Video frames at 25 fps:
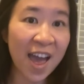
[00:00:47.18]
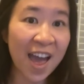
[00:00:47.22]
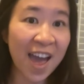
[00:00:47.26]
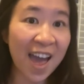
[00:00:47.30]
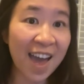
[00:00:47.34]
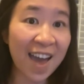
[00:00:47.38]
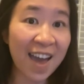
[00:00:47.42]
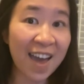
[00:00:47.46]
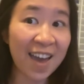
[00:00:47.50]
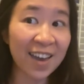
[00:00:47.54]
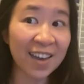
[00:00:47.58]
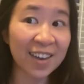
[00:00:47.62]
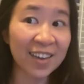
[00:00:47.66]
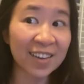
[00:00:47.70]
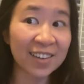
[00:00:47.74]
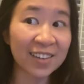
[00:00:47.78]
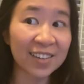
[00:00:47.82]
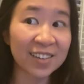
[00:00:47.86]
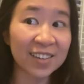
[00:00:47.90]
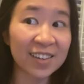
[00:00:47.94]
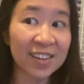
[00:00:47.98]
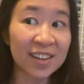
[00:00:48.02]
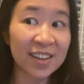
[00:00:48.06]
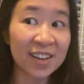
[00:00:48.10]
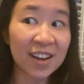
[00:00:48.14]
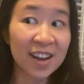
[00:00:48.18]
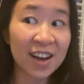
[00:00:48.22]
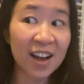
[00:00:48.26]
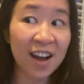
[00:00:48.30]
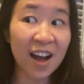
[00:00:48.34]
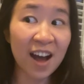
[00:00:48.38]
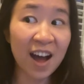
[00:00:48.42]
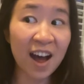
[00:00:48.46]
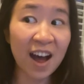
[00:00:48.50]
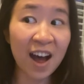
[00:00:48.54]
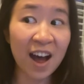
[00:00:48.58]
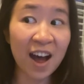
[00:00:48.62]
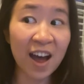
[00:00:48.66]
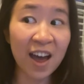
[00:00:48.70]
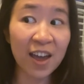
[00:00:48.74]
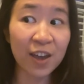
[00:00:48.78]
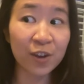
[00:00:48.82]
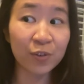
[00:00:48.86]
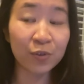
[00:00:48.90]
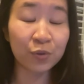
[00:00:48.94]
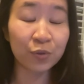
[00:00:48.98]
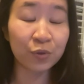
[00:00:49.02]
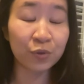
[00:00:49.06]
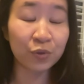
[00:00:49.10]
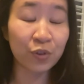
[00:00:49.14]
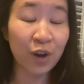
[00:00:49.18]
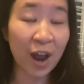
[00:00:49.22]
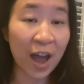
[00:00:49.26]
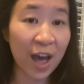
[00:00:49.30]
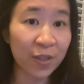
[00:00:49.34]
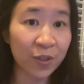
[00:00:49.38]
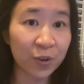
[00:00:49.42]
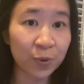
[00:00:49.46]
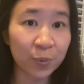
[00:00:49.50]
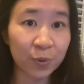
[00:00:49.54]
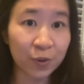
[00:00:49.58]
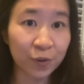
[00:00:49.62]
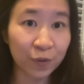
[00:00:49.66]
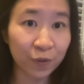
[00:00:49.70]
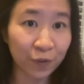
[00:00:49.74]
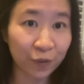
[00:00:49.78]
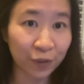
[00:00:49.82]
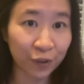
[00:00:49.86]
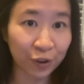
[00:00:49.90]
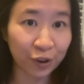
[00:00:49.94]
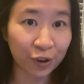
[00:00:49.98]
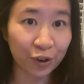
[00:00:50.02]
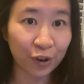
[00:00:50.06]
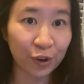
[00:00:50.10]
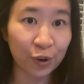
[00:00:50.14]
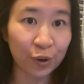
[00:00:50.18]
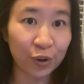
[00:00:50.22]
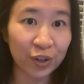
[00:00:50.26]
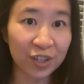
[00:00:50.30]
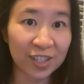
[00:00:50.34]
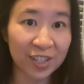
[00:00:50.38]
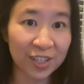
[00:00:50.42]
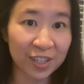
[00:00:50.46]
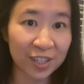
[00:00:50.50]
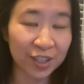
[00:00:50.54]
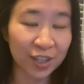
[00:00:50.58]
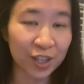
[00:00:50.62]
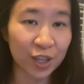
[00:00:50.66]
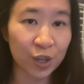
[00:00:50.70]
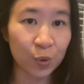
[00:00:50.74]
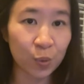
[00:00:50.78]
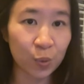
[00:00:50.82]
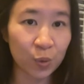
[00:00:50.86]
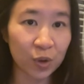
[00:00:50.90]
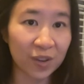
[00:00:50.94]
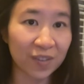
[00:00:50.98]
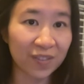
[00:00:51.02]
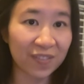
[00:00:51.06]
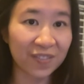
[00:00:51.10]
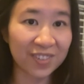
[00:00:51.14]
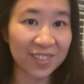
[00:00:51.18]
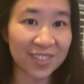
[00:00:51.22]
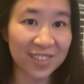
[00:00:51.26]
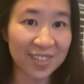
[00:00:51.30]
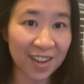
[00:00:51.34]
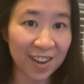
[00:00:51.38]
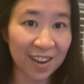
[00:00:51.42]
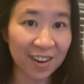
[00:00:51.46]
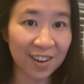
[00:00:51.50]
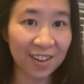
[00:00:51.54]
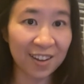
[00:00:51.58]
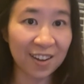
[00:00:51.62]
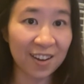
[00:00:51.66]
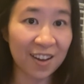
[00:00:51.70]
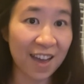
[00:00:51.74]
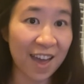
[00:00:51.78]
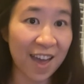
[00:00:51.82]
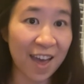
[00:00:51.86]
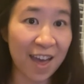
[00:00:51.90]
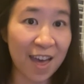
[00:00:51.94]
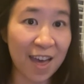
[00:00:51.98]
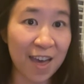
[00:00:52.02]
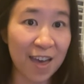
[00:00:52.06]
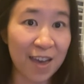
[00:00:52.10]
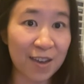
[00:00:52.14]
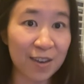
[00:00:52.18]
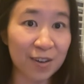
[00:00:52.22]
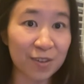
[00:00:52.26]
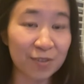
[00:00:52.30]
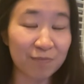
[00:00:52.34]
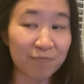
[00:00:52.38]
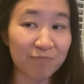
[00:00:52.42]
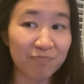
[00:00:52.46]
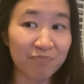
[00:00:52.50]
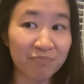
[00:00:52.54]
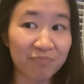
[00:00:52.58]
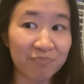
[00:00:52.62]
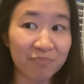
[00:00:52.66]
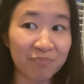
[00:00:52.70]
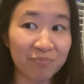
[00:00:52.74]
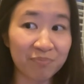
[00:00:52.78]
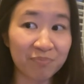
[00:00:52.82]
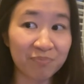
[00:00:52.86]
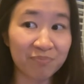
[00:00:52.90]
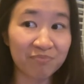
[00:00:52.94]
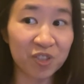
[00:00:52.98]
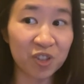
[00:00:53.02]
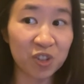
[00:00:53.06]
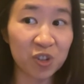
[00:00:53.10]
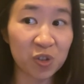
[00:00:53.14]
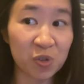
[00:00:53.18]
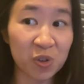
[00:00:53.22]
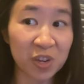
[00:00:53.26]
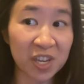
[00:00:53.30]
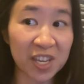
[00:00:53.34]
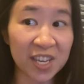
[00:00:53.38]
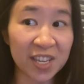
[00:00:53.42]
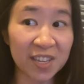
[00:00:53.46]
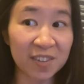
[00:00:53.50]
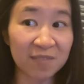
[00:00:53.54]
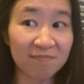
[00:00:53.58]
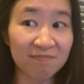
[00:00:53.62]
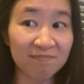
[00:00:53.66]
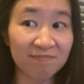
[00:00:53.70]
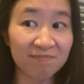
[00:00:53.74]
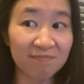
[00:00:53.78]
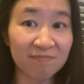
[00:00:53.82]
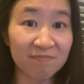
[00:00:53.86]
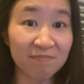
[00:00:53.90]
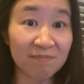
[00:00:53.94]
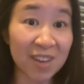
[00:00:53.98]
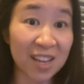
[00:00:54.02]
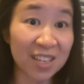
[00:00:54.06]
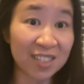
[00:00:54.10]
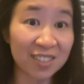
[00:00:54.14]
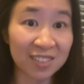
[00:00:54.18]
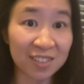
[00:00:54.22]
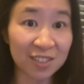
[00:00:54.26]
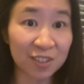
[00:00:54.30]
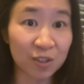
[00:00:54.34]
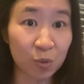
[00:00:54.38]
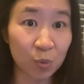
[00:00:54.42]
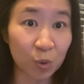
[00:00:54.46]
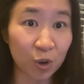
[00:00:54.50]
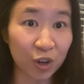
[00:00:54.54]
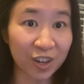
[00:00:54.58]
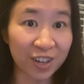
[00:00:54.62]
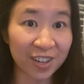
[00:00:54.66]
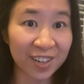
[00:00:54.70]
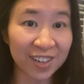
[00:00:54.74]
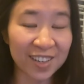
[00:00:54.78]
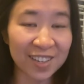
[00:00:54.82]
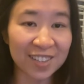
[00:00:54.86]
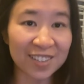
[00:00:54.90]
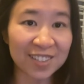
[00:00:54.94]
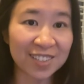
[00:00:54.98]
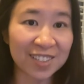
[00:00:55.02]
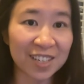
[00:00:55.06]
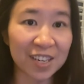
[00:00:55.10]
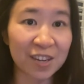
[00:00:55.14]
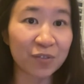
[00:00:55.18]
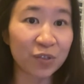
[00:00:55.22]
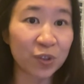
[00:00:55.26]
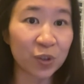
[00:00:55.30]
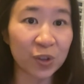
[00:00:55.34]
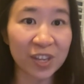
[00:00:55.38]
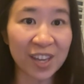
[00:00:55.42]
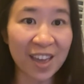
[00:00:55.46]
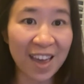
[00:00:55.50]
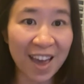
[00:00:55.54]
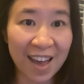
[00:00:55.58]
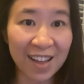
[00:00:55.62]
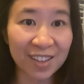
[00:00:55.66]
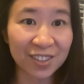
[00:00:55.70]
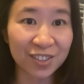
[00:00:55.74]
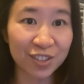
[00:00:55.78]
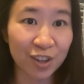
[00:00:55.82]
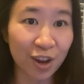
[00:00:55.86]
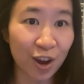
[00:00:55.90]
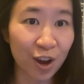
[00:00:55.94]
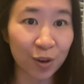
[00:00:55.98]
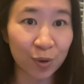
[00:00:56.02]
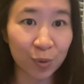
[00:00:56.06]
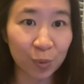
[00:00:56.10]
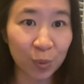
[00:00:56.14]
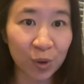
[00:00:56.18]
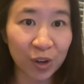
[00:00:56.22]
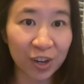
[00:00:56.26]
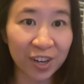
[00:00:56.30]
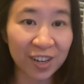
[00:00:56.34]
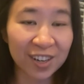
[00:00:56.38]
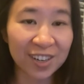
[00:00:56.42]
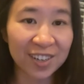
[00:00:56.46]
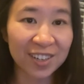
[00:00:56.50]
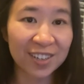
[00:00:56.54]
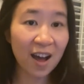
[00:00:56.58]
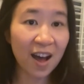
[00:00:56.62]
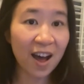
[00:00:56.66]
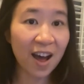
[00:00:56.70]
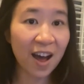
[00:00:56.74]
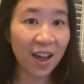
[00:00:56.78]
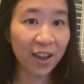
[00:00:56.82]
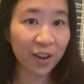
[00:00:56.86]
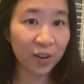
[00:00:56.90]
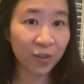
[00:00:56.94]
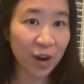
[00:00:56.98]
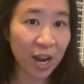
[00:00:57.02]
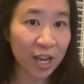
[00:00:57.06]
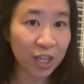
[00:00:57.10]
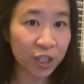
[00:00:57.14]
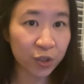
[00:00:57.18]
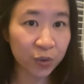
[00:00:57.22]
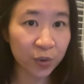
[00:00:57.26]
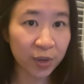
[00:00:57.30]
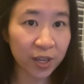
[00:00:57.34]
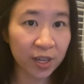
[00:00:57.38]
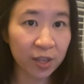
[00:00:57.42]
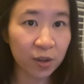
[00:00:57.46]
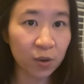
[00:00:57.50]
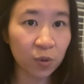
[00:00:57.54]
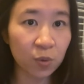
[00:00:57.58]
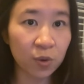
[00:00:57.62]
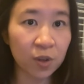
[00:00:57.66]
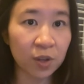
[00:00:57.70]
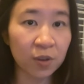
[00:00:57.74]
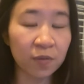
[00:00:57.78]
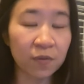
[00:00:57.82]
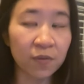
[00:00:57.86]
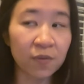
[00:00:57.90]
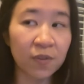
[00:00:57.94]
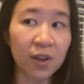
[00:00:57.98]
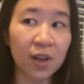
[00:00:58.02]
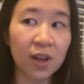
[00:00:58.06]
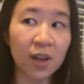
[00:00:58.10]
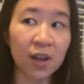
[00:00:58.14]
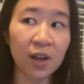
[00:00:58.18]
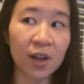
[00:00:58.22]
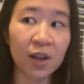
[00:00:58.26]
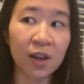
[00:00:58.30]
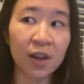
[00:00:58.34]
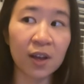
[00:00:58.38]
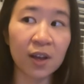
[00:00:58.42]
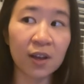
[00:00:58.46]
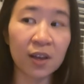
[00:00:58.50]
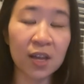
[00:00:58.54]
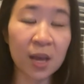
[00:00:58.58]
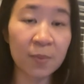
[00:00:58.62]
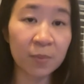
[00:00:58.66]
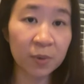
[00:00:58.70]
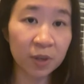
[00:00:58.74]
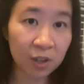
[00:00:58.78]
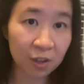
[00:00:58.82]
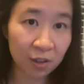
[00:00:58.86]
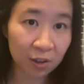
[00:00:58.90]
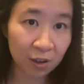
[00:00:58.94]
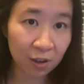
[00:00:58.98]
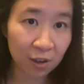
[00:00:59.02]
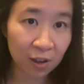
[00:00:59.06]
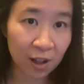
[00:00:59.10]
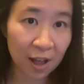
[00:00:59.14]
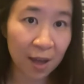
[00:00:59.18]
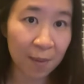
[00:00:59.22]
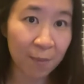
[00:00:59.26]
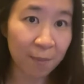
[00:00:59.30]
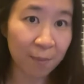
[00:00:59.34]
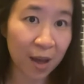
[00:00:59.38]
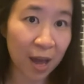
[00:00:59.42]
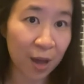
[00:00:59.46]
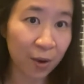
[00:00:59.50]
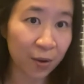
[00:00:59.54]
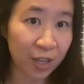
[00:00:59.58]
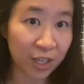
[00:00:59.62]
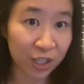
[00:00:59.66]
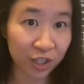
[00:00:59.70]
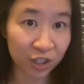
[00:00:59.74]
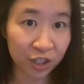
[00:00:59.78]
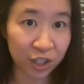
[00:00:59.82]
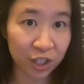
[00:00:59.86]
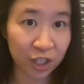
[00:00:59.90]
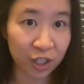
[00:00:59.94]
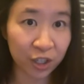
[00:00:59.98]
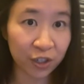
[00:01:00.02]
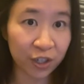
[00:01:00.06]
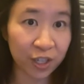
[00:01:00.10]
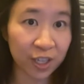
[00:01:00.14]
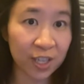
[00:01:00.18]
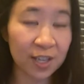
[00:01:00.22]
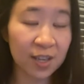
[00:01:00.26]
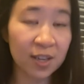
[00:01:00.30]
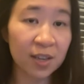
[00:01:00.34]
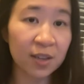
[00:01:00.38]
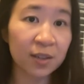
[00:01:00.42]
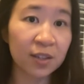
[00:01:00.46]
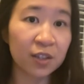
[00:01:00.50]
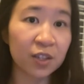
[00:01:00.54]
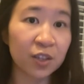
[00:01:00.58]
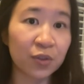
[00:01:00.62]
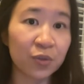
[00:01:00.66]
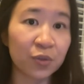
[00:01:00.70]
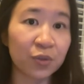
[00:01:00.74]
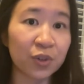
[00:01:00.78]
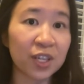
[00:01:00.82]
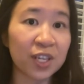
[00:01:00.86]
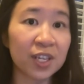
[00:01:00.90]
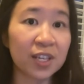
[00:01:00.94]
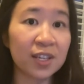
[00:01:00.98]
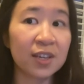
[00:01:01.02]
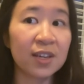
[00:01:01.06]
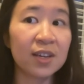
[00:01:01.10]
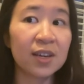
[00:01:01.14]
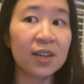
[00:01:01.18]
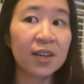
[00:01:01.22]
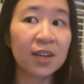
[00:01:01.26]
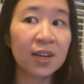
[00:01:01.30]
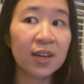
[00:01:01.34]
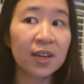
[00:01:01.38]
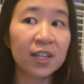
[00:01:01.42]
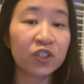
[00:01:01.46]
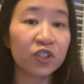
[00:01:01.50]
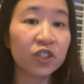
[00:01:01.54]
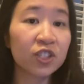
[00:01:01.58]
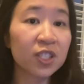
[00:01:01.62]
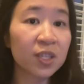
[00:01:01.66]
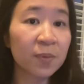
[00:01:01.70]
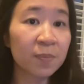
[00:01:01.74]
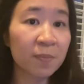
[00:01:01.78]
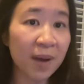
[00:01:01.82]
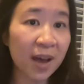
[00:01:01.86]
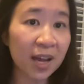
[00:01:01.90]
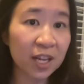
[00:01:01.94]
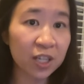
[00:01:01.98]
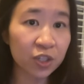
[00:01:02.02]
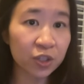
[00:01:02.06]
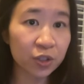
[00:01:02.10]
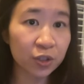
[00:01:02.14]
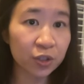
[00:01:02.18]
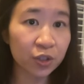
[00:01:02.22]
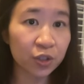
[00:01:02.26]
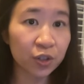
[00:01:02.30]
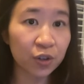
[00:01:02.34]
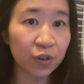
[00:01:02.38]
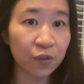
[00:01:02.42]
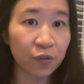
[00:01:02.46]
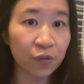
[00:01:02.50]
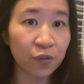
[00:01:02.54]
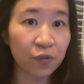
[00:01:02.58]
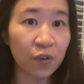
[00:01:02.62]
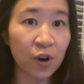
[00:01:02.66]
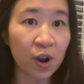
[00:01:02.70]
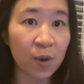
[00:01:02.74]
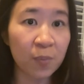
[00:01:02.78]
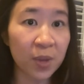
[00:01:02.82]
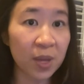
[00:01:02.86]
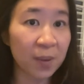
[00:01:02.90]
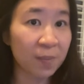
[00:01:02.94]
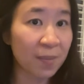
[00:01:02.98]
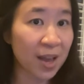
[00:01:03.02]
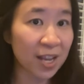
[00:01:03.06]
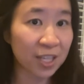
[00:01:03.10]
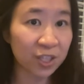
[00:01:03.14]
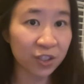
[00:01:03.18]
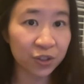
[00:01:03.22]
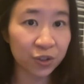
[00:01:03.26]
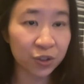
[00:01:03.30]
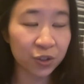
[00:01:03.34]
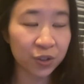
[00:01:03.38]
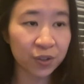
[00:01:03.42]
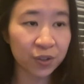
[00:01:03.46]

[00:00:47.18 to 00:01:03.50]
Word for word: and I rather prefer dealing with data and doing mental work instead of doing hands-on work. I graduated with a chemical and bioengineering degree, just a bachelor from McMaster